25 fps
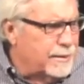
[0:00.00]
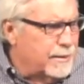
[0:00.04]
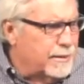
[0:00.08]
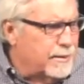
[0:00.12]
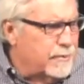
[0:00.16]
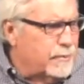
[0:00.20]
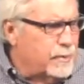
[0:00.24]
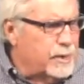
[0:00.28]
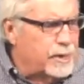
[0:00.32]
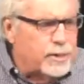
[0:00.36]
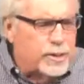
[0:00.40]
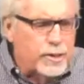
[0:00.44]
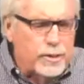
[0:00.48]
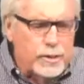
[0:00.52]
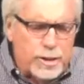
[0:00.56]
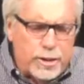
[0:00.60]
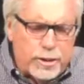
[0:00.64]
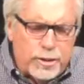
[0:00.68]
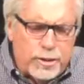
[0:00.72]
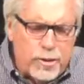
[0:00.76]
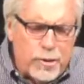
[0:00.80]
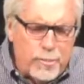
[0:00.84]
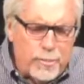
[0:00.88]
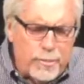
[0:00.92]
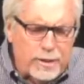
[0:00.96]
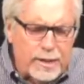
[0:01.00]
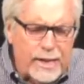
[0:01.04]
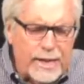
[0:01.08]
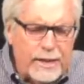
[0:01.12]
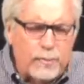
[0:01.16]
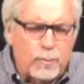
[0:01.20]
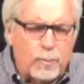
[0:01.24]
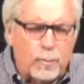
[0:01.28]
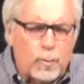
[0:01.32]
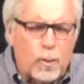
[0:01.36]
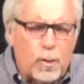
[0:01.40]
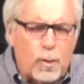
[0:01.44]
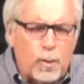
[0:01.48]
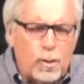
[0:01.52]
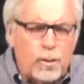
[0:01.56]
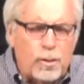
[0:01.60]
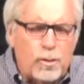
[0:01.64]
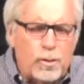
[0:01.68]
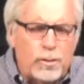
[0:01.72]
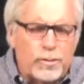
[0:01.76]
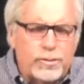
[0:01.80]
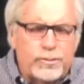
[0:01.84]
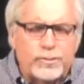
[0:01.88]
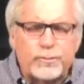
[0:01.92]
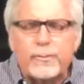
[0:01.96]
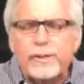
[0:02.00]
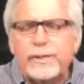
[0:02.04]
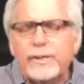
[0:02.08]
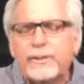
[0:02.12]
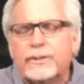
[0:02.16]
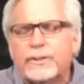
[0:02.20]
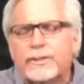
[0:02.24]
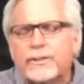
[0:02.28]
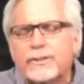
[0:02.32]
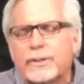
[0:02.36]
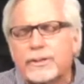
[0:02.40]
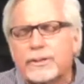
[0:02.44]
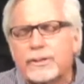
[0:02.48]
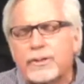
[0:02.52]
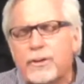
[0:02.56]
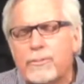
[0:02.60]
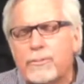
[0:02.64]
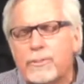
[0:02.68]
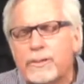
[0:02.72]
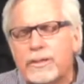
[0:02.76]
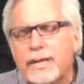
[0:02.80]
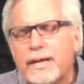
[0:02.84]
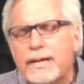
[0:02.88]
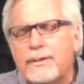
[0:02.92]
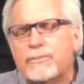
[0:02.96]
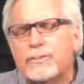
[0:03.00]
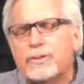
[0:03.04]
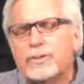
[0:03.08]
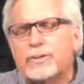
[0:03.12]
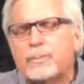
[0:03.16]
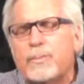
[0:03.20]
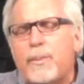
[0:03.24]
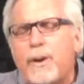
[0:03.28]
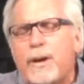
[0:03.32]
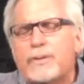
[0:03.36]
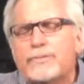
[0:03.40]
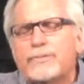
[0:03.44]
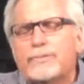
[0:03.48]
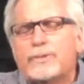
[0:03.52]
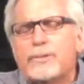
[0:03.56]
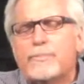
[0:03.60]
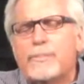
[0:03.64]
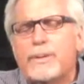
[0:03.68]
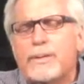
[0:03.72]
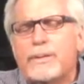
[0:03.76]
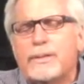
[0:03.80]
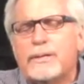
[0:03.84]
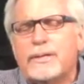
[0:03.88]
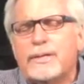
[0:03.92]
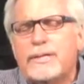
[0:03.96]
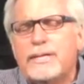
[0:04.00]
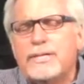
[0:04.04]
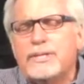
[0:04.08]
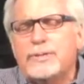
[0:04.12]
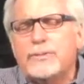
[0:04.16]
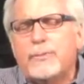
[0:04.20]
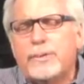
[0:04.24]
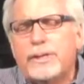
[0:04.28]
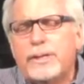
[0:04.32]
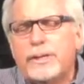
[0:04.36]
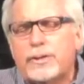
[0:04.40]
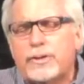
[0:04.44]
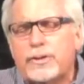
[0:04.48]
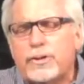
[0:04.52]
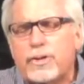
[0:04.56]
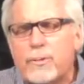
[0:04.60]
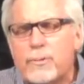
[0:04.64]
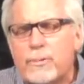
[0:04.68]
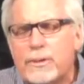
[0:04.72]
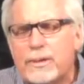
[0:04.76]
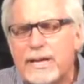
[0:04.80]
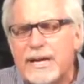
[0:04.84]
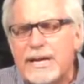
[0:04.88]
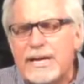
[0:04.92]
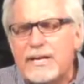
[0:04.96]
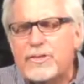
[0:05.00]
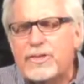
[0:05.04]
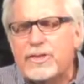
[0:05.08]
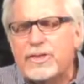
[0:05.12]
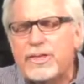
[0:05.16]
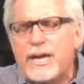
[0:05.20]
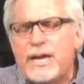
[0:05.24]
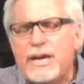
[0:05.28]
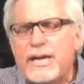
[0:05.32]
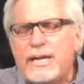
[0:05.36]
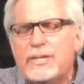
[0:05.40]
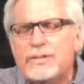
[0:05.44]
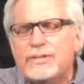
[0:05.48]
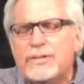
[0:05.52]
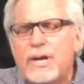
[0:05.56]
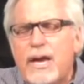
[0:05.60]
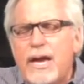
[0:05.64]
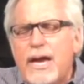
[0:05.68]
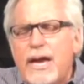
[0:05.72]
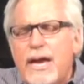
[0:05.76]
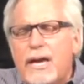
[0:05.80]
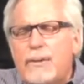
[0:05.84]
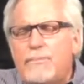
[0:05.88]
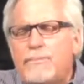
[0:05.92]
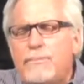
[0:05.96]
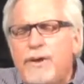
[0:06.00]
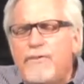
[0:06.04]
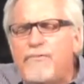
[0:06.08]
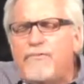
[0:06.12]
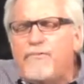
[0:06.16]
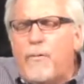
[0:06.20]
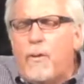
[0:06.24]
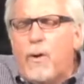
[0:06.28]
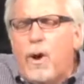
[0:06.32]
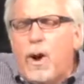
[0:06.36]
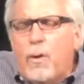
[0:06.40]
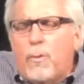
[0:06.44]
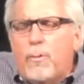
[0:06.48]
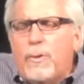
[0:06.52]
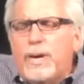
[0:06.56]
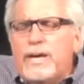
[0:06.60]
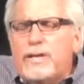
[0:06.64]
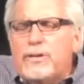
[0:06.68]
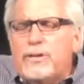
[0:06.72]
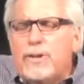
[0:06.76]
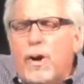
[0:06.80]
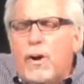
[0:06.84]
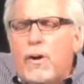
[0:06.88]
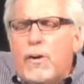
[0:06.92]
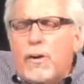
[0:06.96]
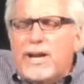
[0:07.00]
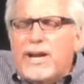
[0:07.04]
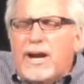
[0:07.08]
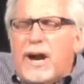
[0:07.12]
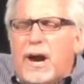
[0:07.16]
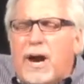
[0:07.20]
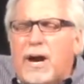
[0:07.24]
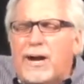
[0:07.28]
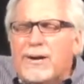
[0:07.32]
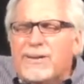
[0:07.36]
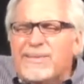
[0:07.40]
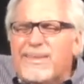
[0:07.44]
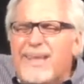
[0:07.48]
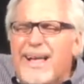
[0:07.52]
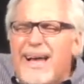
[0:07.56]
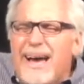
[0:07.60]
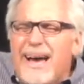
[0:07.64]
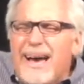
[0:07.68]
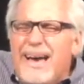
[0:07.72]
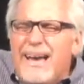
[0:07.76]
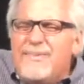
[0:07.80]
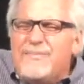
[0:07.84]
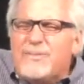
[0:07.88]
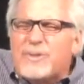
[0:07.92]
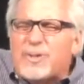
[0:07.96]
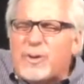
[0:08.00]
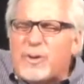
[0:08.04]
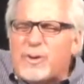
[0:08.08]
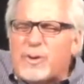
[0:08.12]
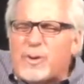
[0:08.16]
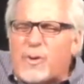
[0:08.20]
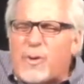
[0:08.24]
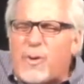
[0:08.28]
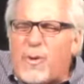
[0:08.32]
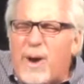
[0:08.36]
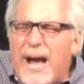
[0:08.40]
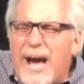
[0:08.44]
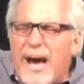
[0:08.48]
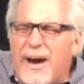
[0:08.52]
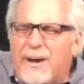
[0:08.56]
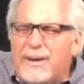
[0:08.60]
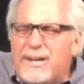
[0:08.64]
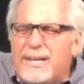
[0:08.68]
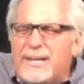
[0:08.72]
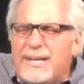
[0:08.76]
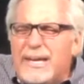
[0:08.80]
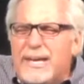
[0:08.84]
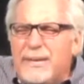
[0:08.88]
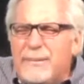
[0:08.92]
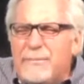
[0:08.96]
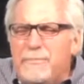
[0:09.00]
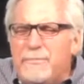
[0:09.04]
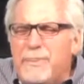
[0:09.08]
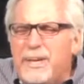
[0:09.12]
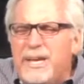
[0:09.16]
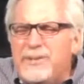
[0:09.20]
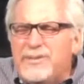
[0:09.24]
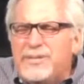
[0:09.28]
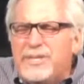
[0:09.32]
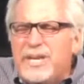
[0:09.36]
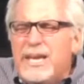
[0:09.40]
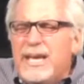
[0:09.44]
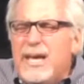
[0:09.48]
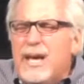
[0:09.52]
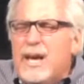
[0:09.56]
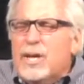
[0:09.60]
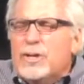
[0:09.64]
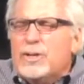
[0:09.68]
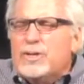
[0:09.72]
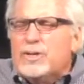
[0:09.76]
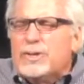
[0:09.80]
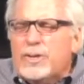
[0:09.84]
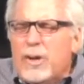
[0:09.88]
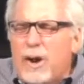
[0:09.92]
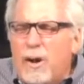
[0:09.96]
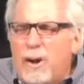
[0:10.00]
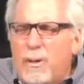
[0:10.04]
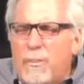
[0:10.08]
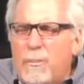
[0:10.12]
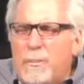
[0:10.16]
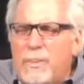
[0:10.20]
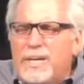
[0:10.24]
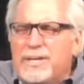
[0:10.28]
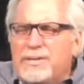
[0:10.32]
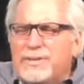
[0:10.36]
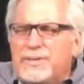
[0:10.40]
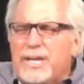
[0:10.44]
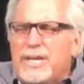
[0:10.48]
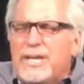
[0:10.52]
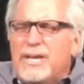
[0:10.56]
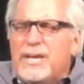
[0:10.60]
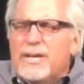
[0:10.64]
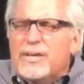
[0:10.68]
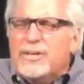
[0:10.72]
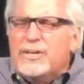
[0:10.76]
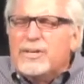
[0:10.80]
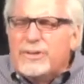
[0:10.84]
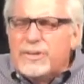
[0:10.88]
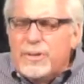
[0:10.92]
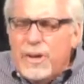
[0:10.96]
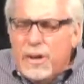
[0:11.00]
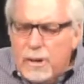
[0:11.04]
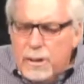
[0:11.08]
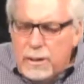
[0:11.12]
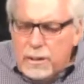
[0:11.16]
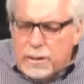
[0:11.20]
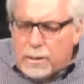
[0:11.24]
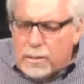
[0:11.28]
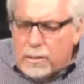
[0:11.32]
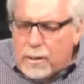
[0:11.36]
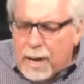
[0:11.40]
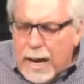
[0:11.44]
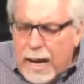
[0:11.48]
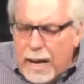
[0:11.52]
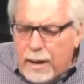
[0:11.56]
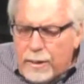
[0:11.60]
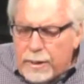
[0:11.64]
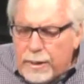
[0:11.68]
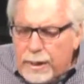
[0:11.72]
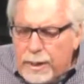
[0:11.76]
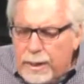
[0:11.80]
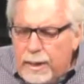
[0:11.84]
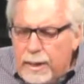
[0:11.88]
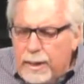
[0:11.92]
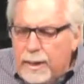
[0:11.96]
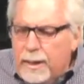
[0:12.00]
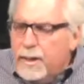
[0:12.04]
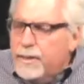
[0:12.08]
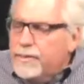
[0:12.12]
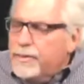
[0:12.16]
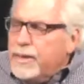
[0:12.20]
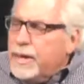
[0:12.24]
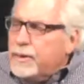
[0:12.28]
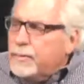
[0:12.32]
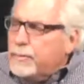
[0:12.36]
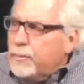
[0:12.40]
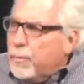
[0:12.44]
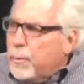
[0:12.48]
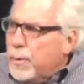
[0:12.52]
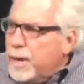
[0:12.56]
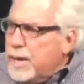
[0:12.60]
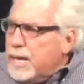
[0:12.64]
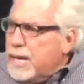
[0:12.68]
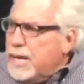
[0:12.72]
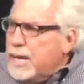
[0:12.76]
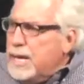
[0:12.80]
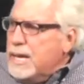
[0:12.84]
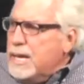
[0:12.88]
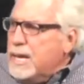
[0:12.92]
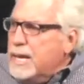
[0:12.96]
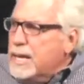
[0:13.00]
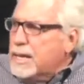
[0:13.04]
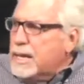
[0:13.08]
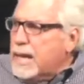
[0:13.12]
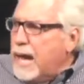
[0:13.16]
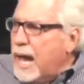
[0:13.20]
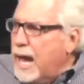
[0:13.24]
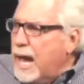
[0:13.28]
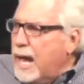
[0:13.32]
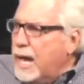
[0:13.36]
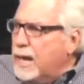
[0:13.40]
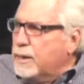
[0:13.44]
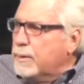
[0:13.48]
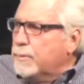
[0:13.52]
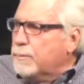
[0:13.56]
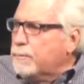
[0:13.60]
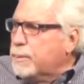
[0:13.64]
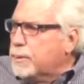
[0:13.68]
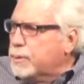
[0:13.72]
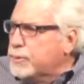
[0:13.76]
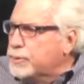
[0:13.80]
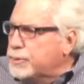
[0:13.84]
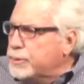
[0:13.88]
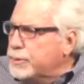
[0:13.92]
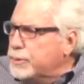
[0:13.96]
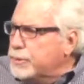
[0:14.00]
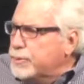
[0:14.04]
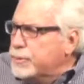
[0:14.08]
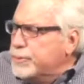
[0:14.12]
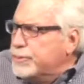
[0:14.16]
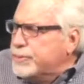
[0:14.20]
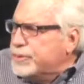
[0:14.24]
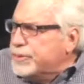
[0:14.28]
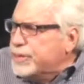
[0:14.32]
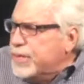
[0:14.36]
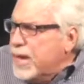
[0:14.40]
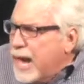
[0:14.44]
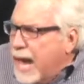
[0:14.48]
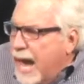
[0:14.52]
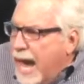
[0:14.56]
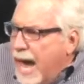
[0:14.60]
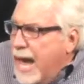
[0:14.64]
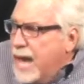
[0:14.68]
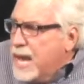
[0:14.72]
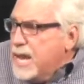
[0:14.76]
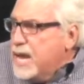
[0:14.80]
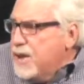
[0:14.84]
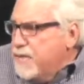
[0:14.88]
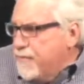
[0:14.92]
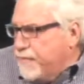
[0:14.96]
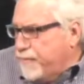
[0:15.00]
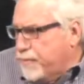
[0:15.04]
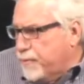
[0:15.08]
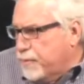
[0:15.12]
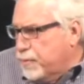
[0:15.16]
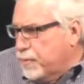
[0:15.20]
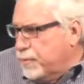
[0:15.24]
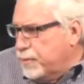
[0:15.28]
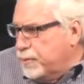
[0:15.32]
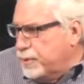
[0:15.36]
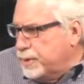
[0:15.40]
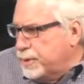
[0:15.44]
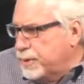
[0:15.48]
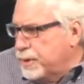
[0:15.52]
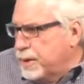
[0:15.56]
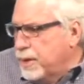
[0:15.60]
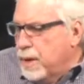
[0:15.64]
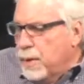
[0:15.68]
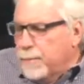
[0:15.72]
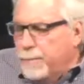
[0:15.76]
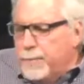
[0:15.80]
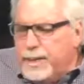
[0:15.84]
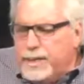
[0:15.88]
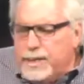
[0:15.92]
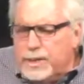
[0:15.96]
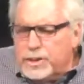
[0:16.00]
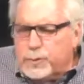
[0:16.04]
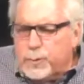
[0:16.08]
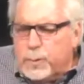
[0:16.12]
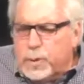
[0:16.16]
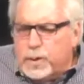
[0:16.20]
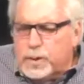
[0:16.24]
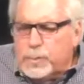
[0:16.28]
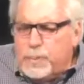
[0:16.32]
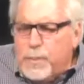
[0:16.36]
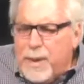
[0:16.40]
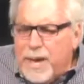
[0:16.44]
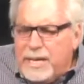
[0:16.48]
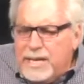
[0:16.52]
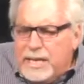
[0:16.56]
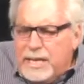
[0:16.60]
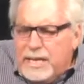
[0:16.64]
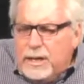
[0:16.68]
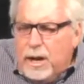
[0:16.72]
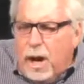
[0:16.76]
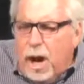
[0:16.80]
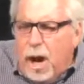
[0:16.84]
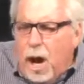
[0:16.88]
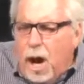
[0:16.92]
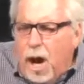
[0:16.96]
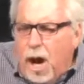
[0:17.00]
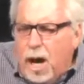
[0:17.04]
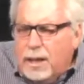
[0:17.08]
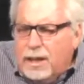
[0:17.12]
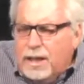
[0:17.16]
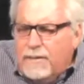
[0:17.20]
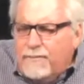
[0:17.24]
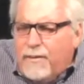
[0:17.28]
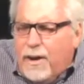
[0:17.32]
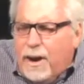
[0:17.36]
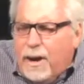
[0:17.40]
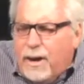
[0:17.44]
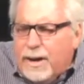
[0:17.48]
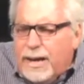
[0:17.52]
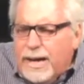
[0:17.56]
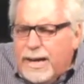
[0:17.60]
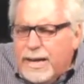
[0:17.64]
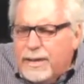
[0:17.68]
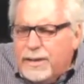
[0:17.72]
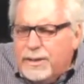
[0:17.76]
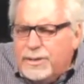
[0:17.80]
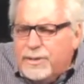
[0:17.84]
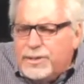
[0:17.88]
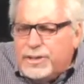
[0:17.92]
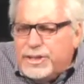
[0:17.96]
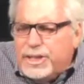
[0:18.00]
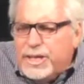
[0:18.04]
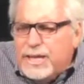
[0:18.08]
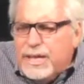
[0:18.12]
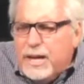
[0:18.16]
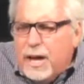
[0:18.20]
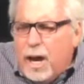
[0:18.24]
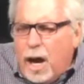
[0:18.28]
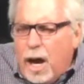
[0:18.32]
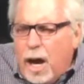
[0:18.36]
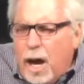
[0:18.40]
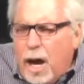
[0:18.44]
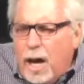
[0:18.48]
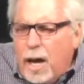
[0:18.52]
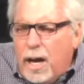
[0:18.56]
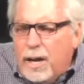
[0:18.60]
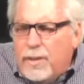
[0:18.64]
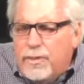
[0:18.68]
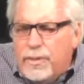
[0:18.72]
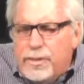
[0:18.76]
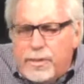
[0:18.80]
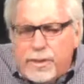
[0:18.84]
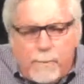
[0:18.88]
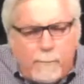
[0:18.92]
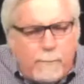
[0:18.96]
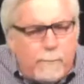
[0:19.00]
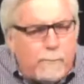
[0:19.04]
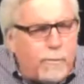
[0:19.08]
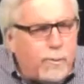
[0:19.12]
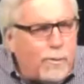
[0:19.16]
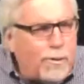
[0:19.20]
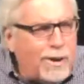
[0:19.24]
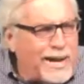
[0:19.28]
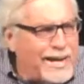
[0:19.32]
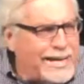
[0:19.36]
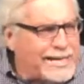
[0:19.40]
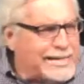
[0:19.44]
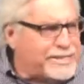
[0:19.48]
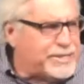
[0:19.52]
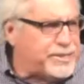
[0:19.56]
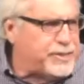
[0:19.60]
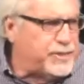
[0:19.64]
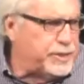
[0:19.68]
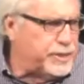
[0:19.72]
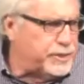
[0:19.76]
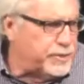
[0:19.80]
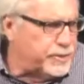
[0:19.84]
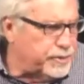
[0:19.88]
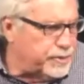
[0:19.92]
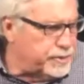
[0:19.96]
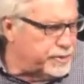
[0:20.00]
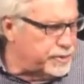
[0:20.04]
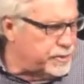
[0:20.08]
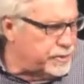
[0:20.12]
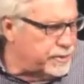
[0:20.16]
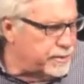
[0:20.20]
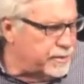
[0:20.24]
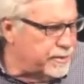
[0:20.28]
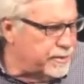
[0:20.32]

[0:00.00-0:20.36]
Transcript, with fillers: We accumulate roles, we accumulate responsibilities, we accumulate things, and before we know it, our lives are crowded and busy, so busy, so crowded that we can't produce any fruit because we're spending all of our energy on the branches.